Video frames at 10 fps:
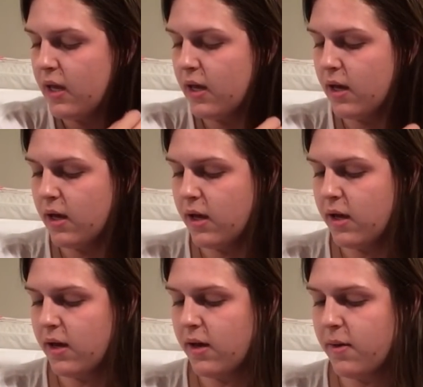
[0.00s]

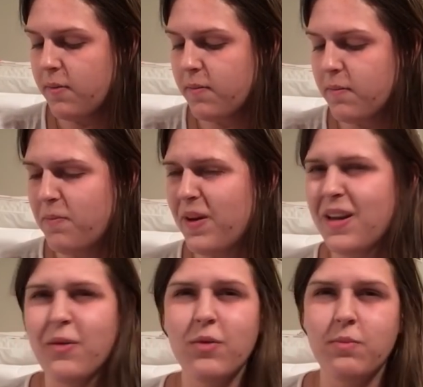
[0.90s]
but
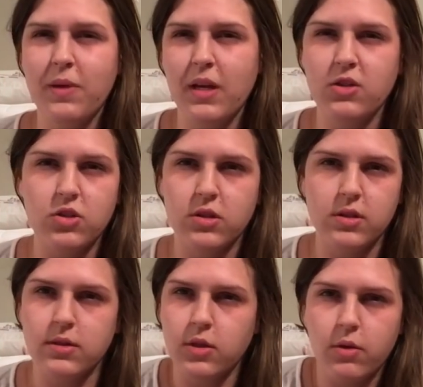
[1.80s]
it would be
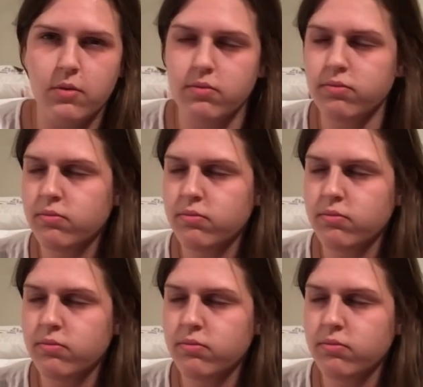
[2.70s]
just so